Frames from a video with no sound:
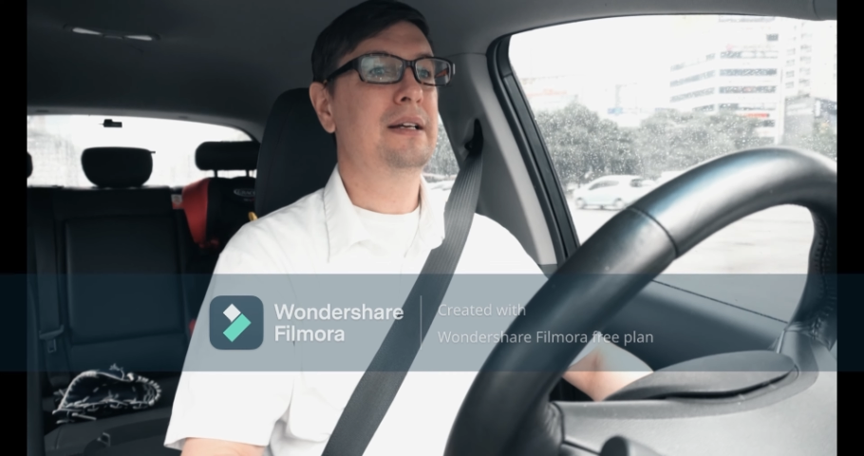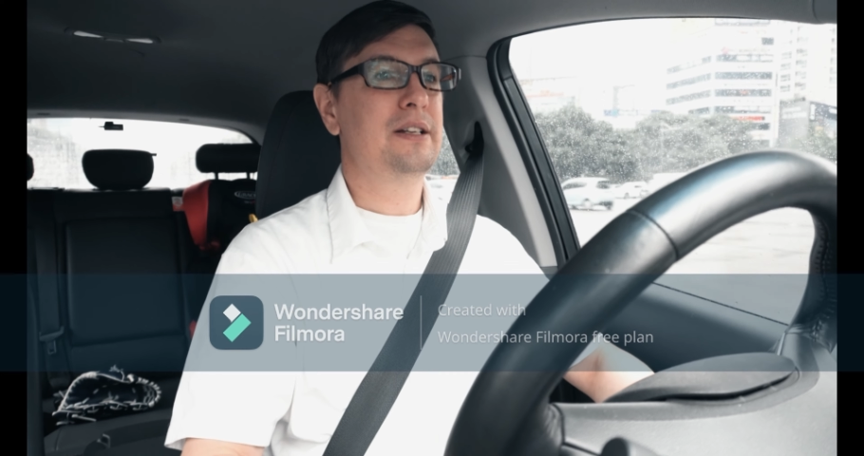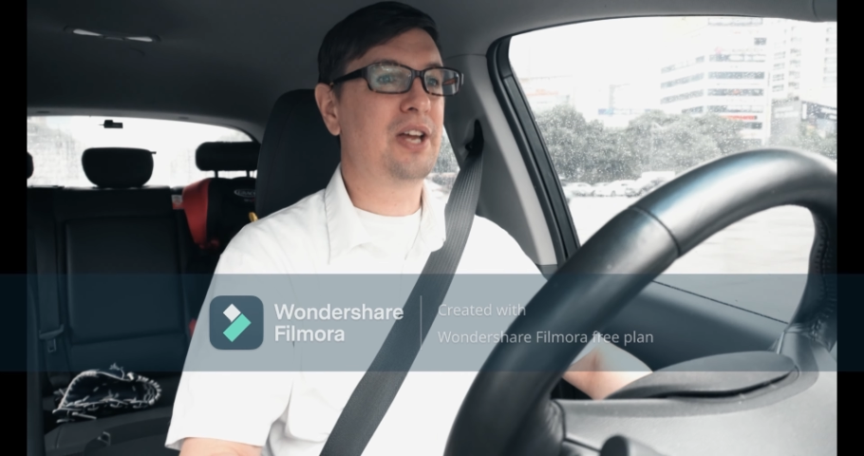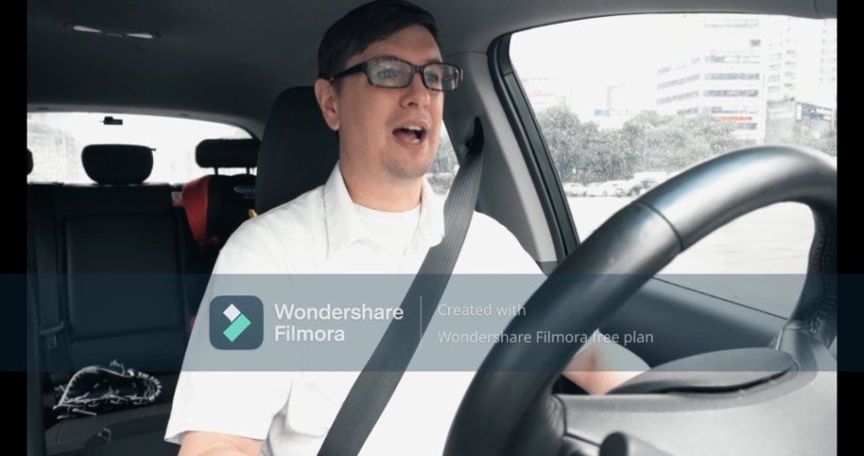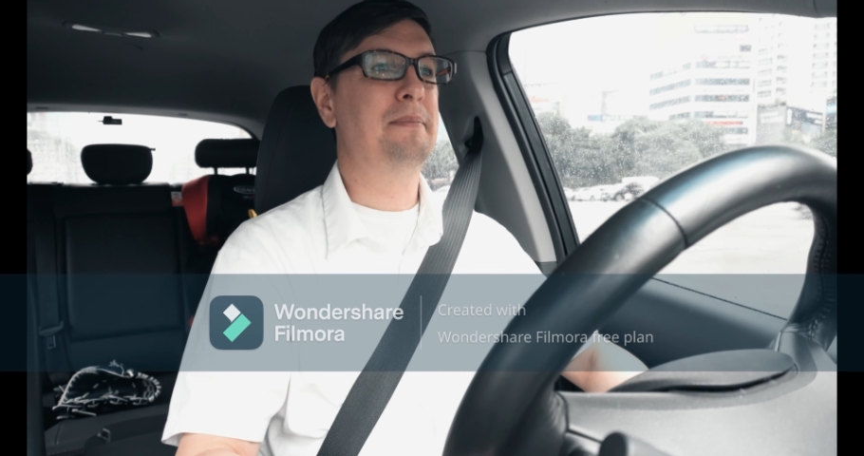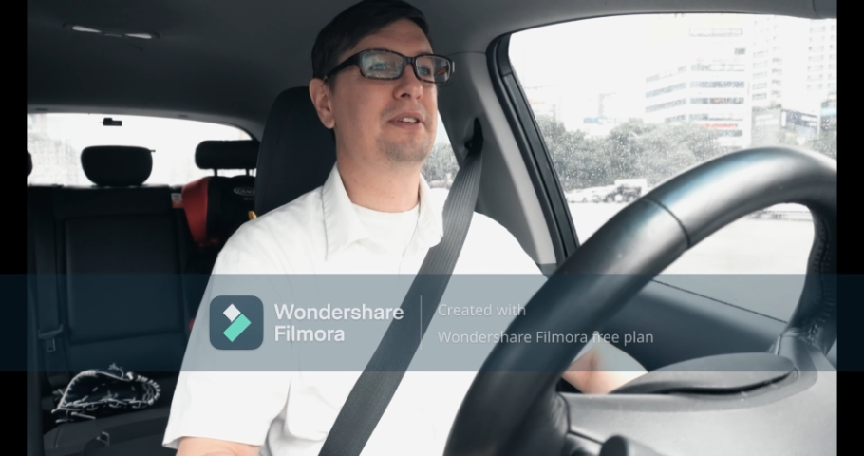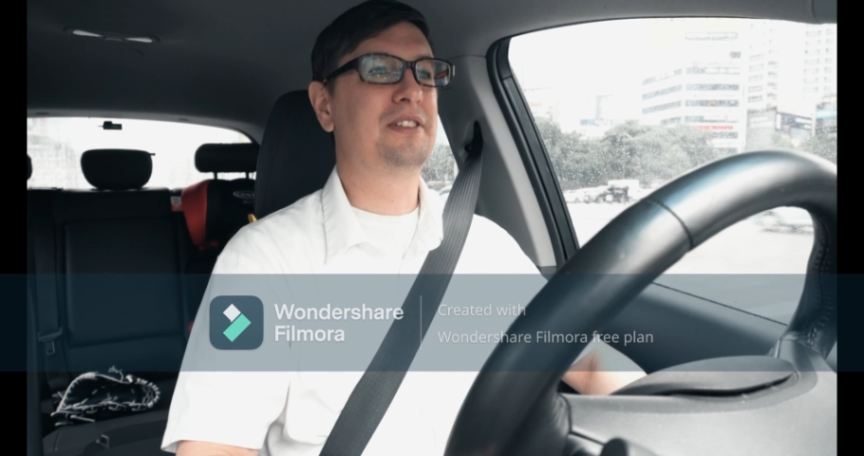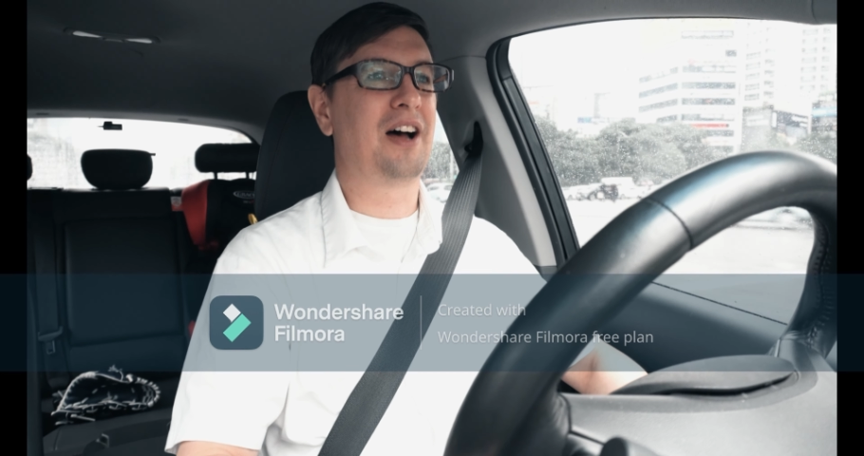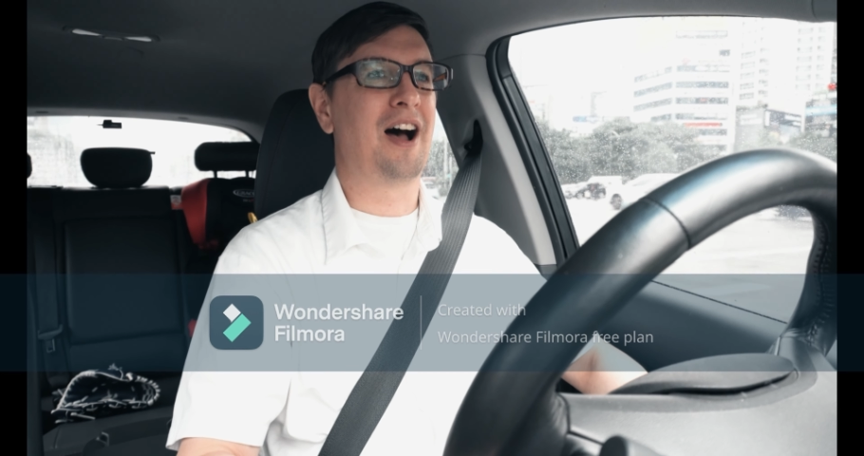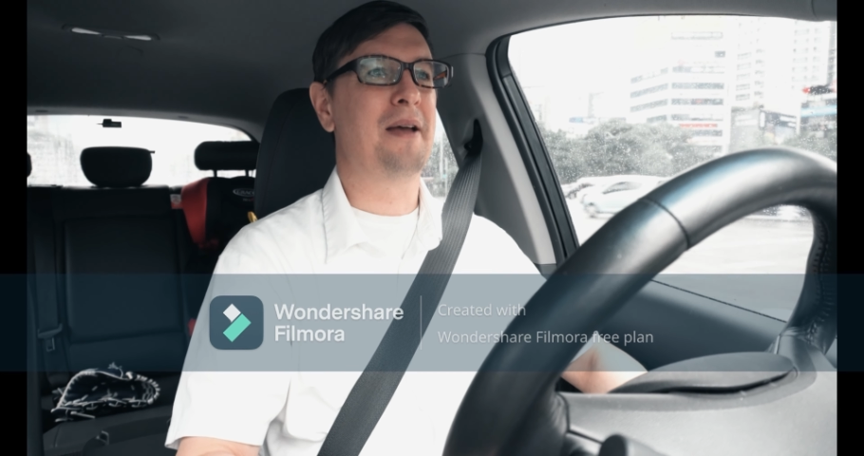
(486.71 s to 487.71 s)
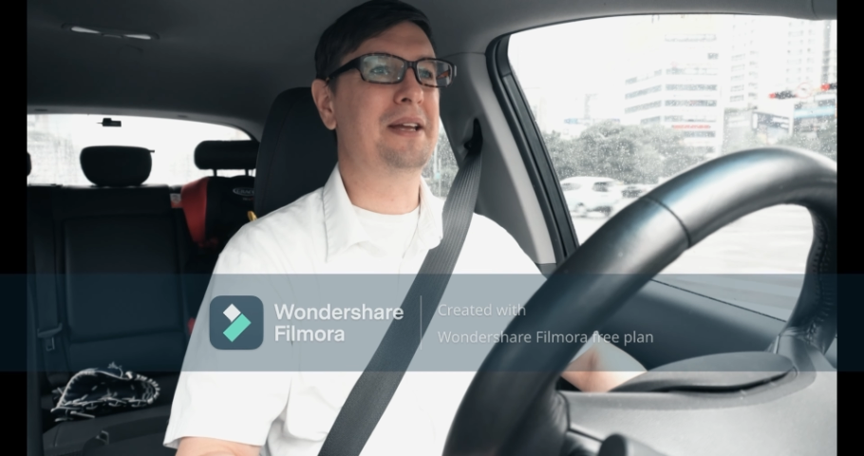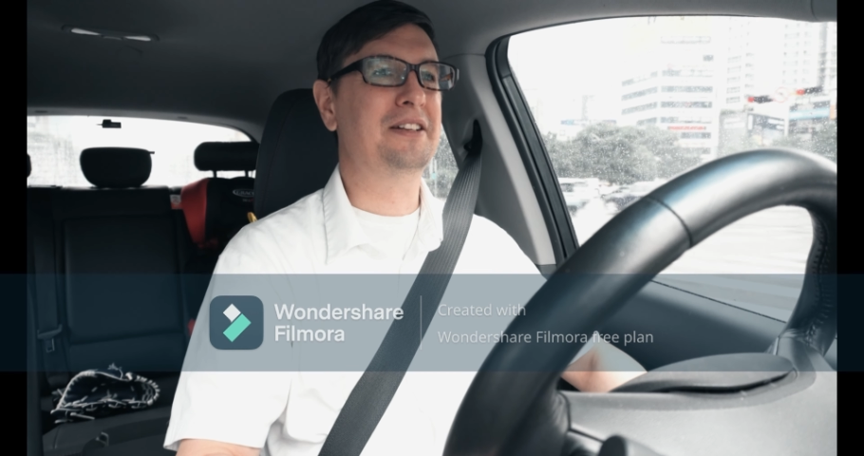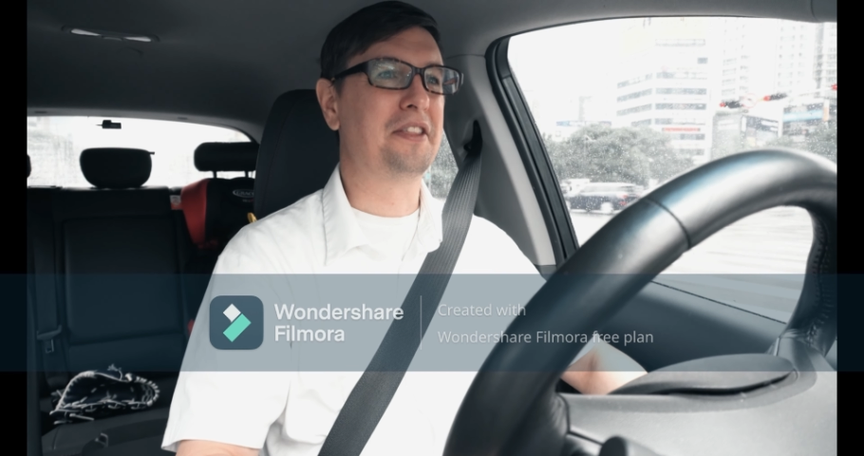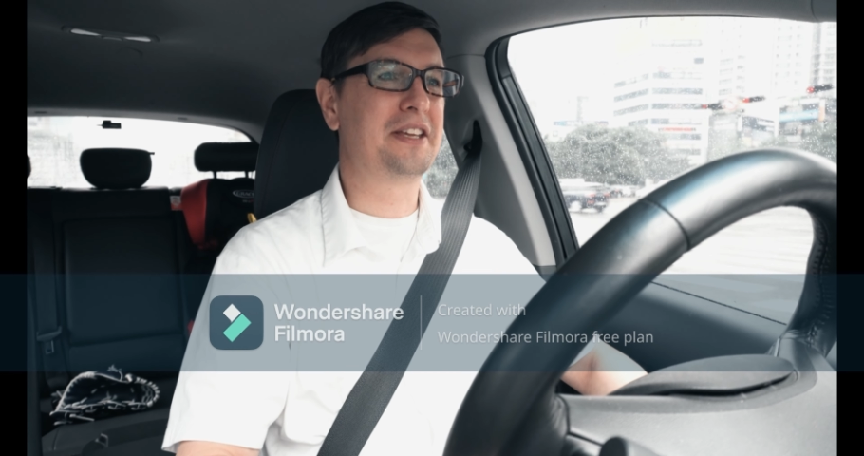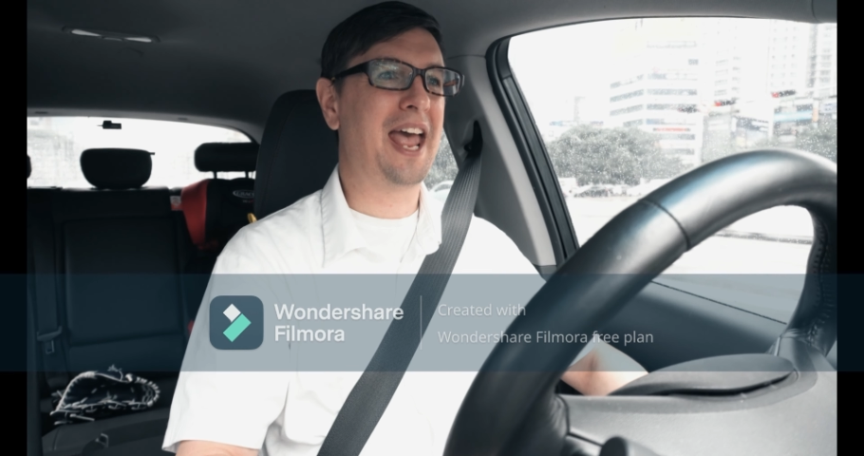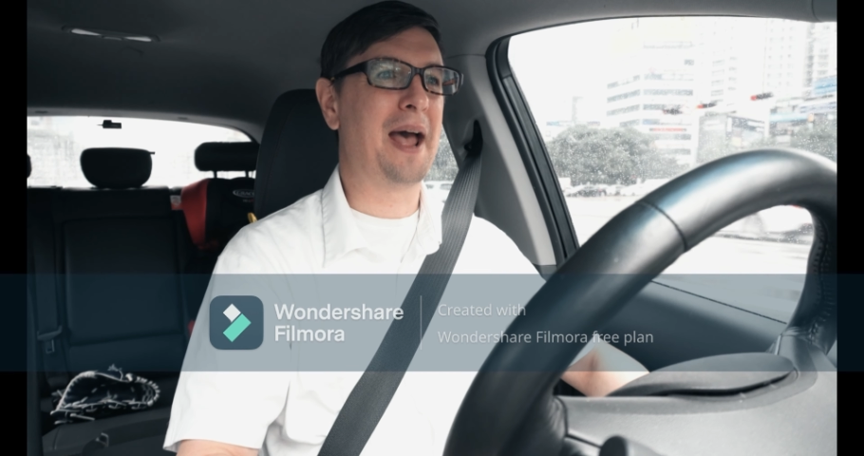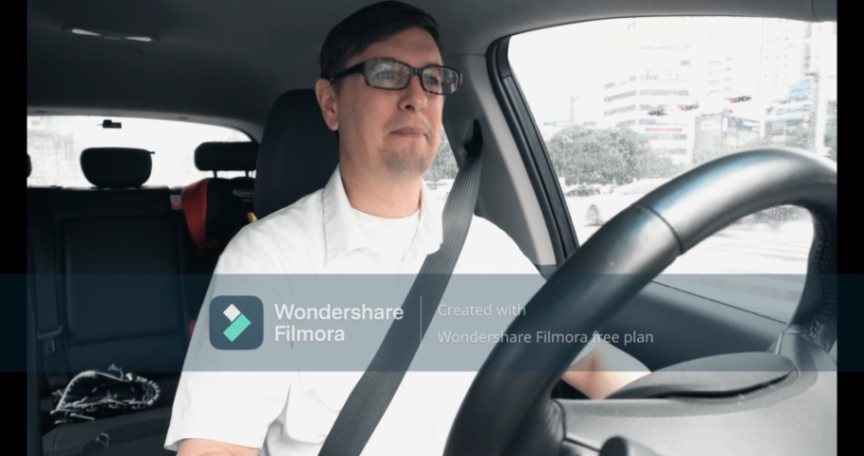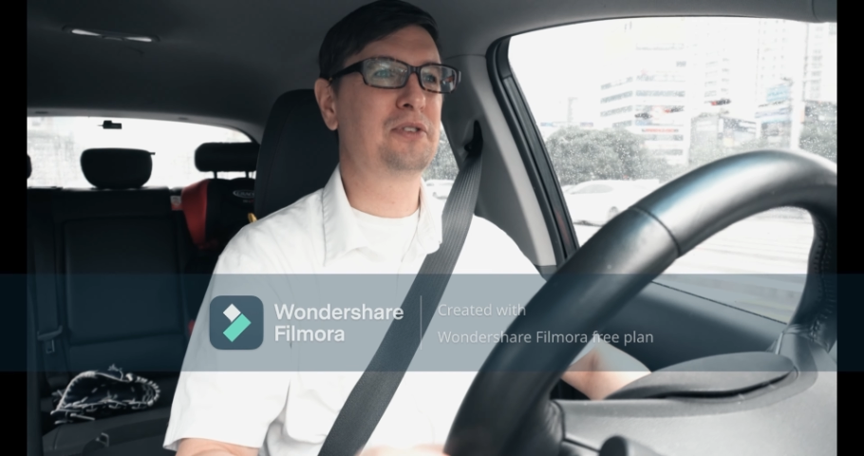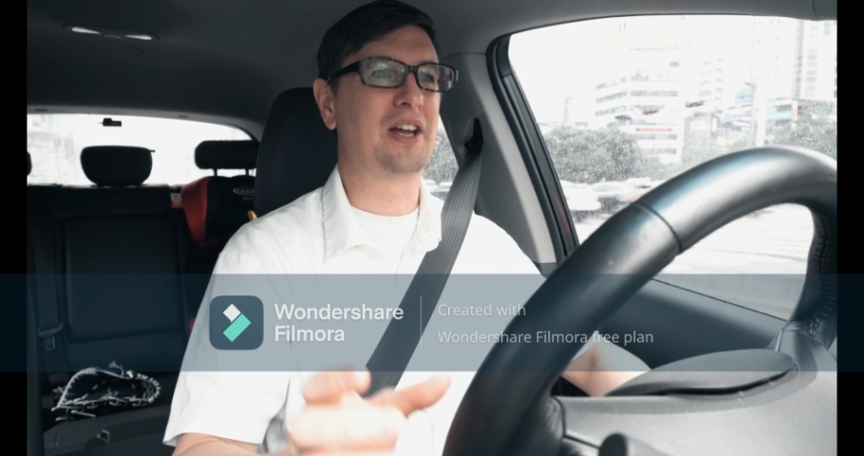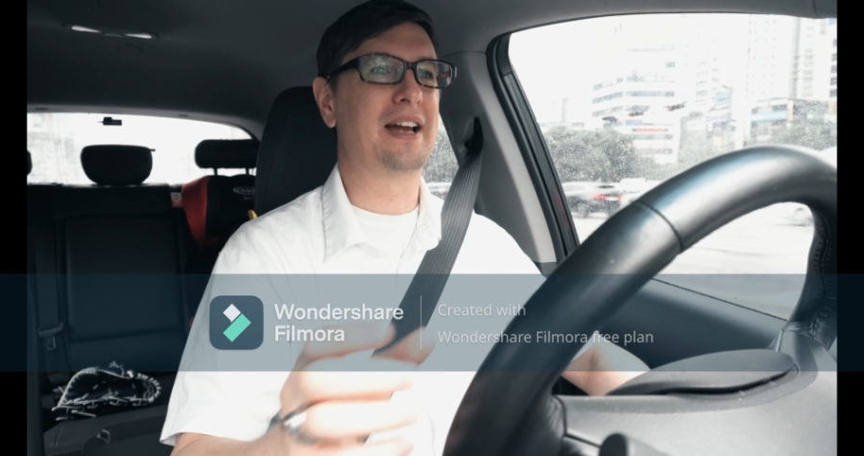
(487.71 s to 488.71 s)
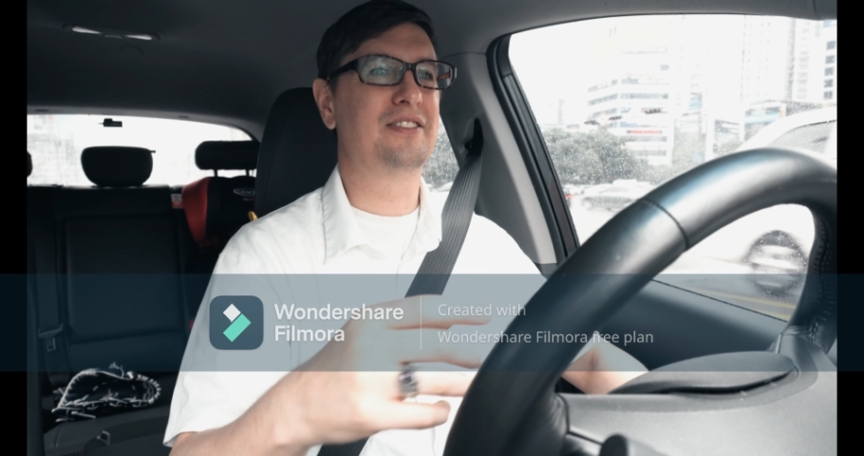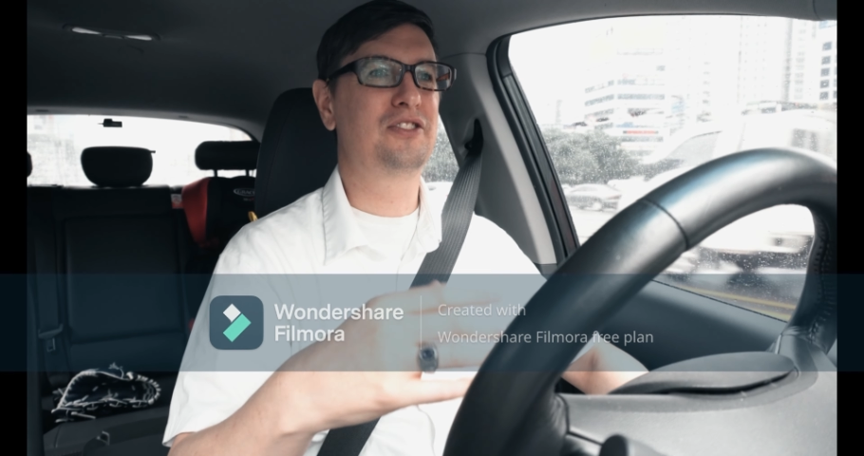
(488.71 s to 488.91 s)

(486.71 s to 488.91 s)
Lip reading: time to time into the campsite